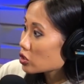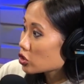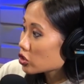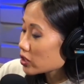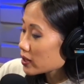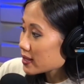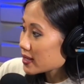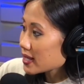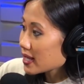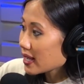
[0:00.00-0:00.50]

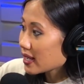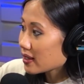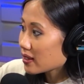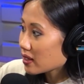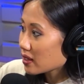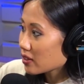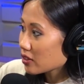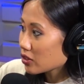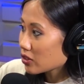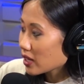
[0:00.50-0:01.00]
Just like the
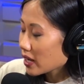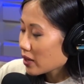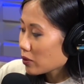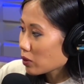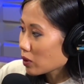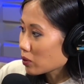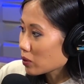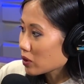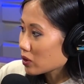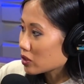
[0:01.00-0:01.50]
other day
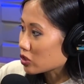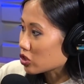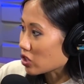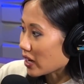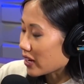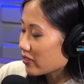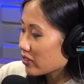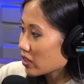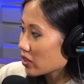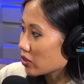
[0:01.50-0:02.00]
when we were
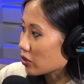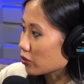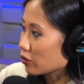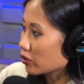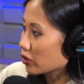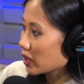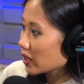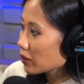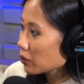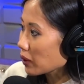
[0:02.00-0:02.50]
driving on the
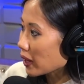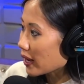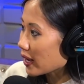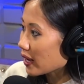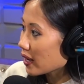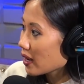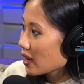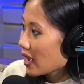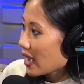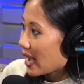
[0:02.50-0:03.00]

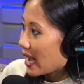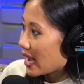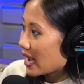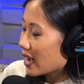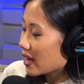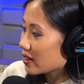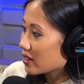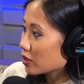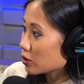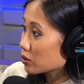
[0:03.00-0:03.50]
freeway
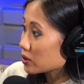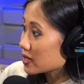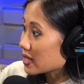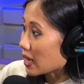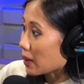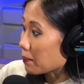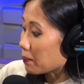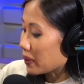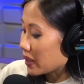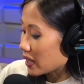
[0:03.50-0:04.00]
and there was
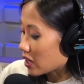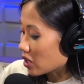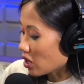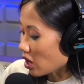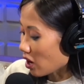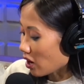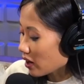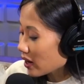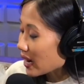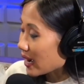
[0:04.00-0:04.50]
that big
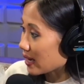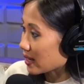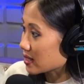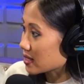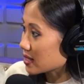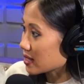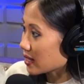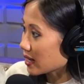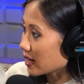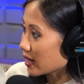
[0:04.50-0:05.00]
car
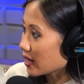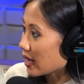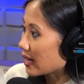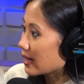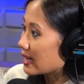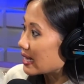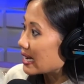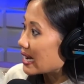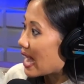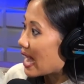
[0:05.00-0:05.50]
accident
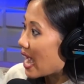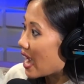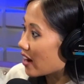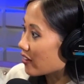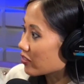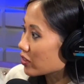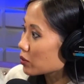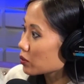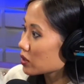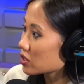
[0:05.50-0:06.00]
and then
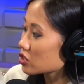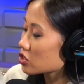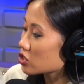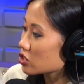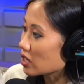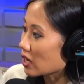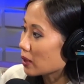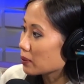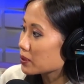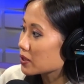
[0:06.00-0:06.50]
everyone
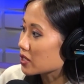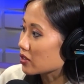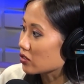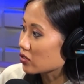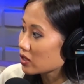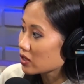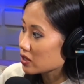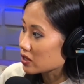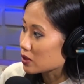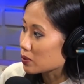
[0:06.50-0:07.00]
stops and
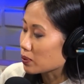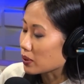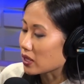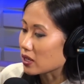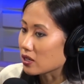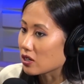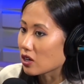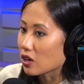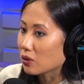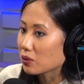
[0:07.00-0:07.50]
looks,
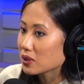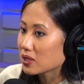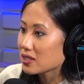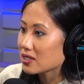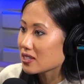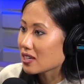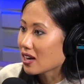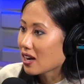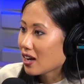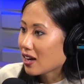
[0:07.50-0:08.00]
but no
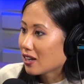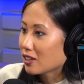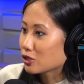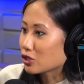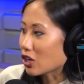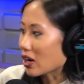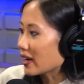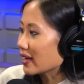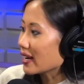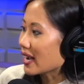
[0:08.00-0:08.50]
one's
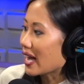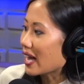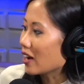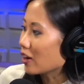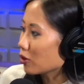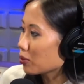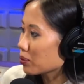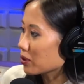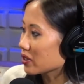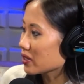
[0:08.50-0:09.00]
trying to
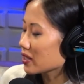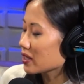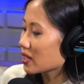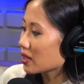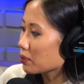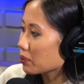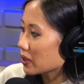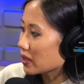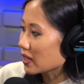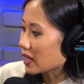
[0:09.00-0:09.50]
help or
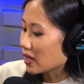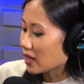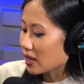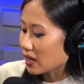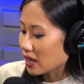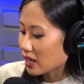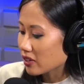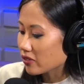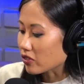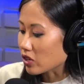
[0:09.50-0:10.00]
anything. But that
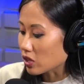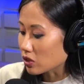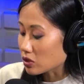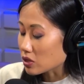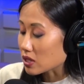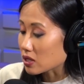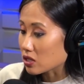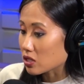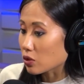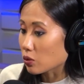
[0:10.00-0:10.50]
kind of goes
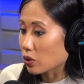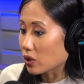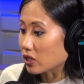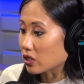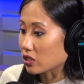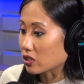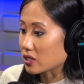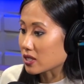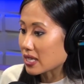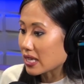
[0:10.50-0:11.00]
into what
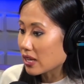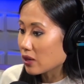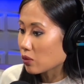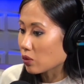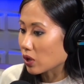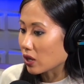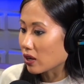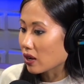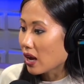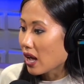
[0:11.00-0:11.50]
you're saying
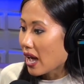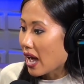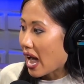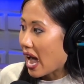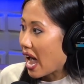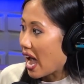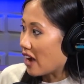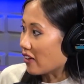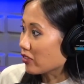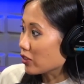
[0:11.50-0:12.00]
where
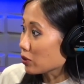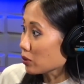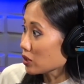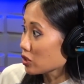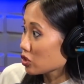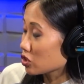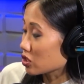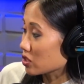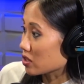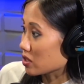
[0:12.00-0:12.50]

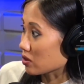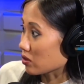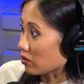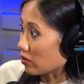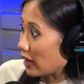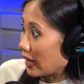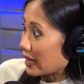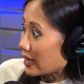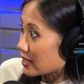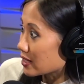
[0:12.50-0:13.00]
everyone just
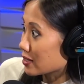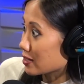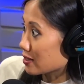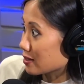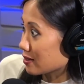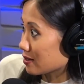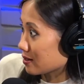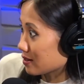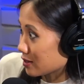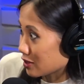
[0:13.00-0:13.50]
likes
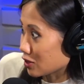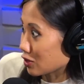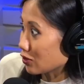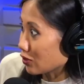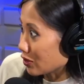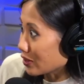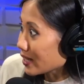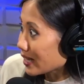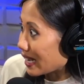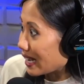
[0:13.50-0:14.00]
to
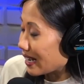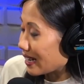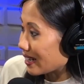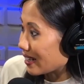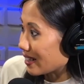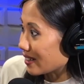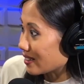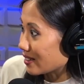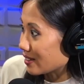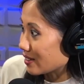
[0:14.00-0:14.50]
look
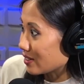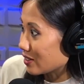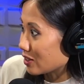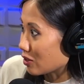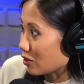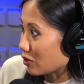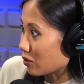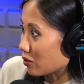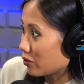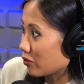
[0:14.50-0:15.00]
at,
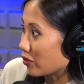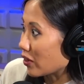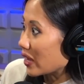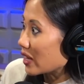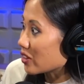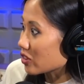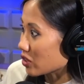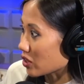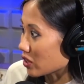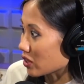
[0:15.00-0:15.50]

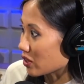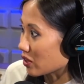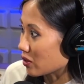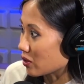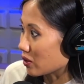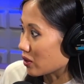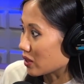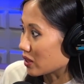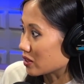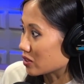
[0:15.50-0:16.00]
failure
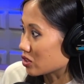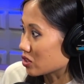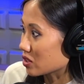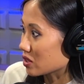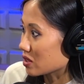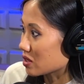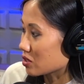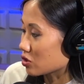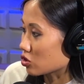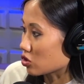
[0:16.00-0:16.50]
or
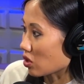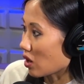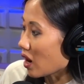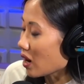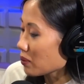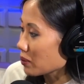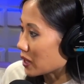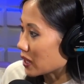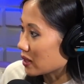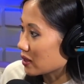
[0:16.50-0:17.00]
just
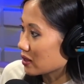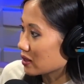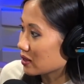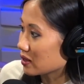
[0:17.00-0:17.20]
drama.